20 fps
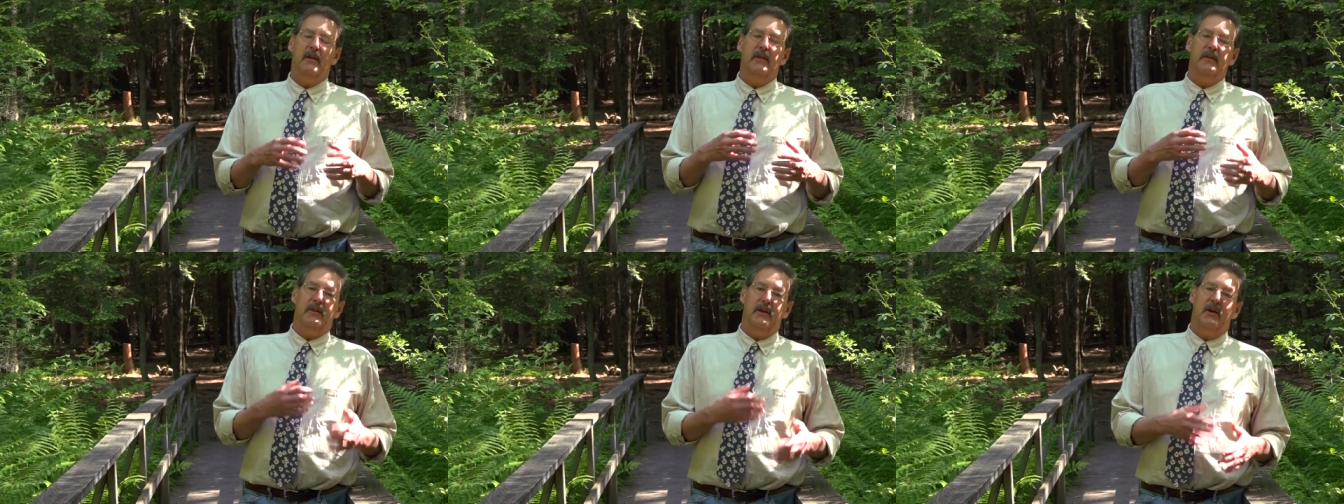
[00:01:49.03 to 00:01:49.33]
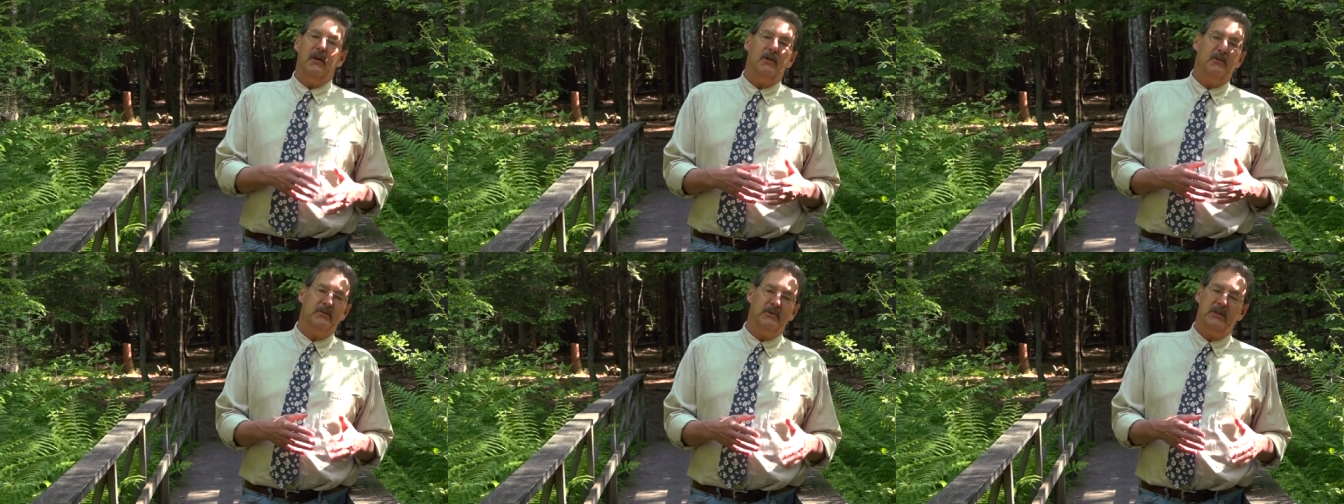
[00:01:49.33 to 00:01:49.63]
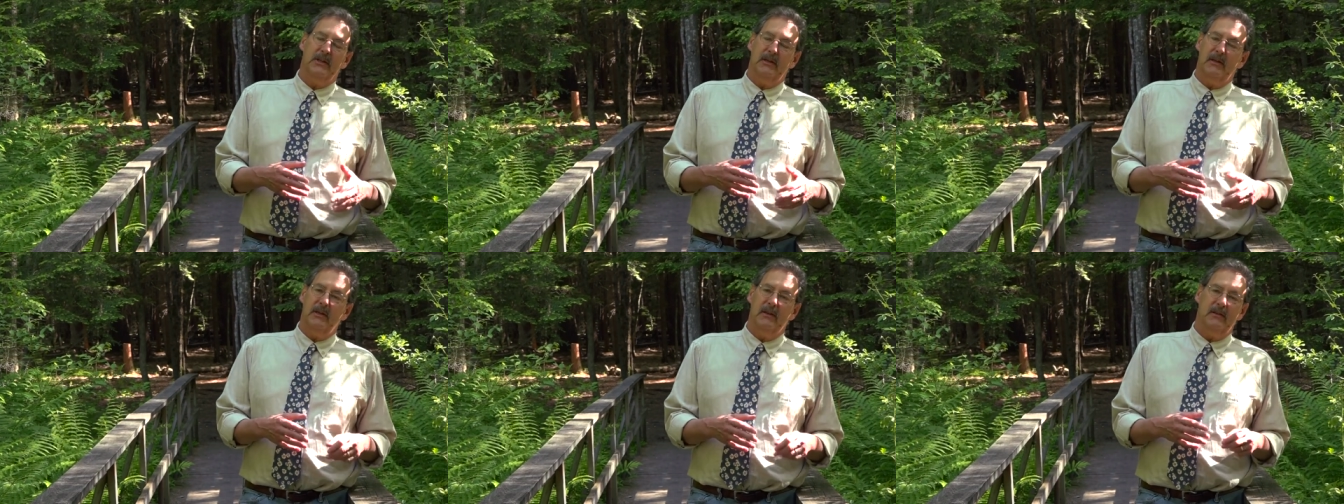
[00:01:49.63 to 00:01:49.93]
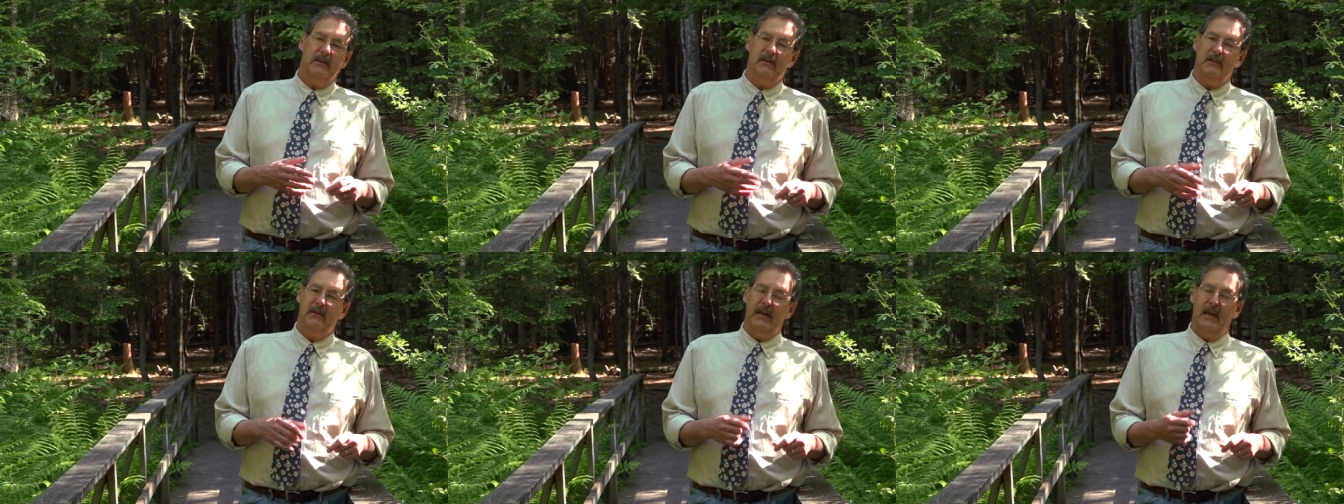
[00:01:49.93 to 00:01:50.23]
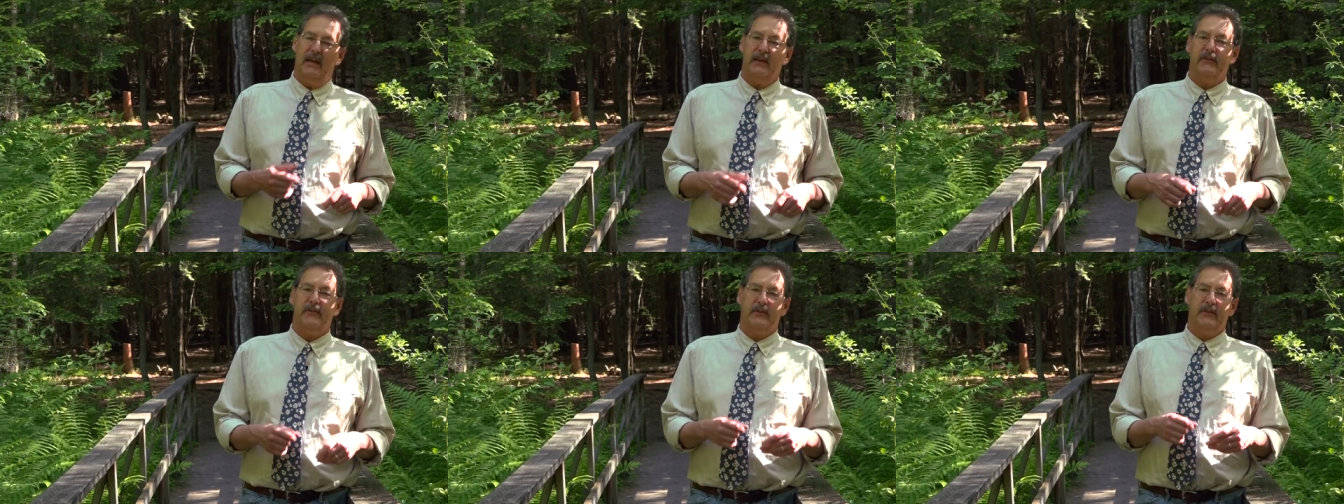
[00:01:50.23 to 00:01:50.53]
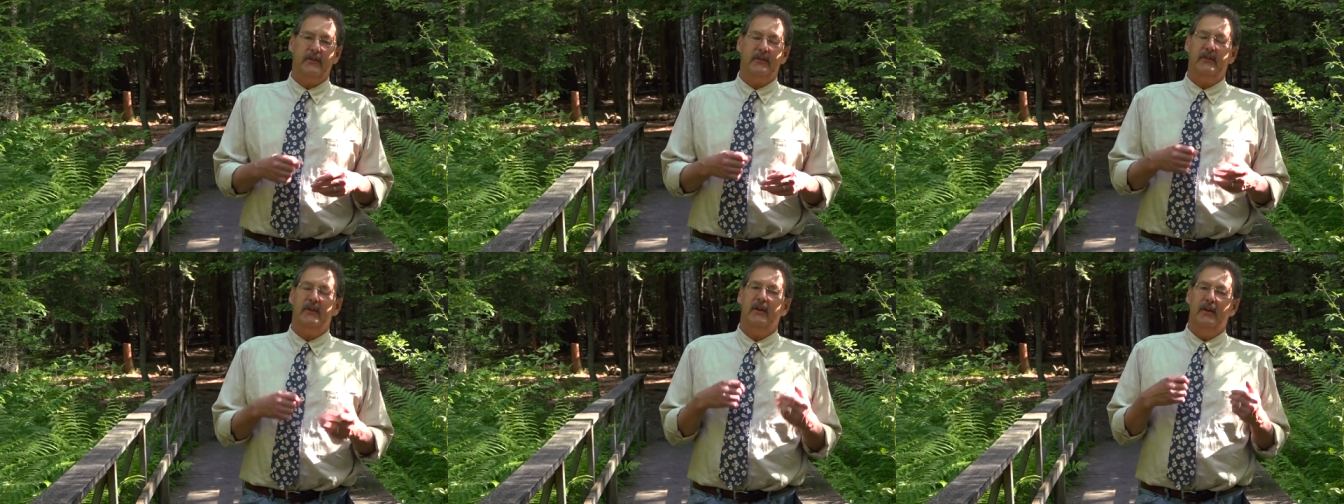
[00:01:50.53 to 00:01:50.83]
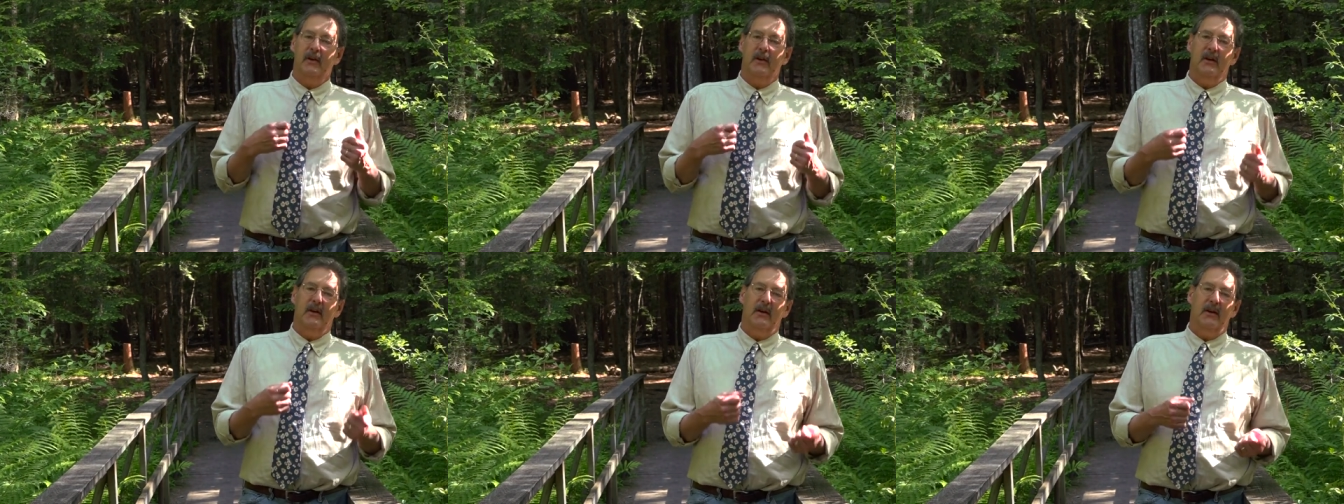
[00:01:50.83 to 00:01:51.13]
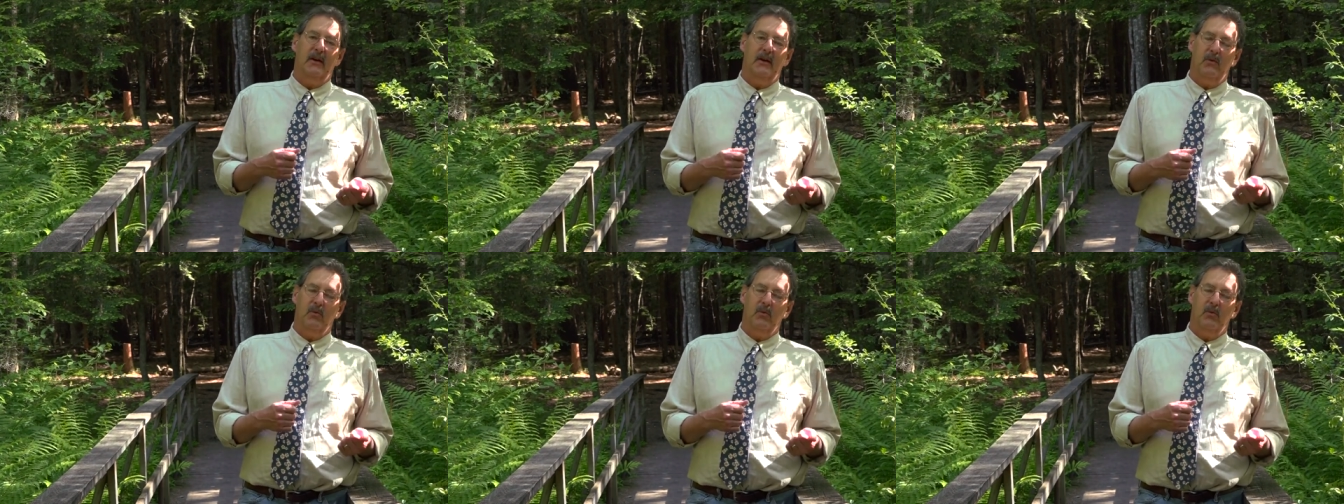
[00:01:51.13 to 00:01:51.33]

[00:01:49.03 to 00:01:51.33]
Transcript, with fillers: They're sitting at desks, uh,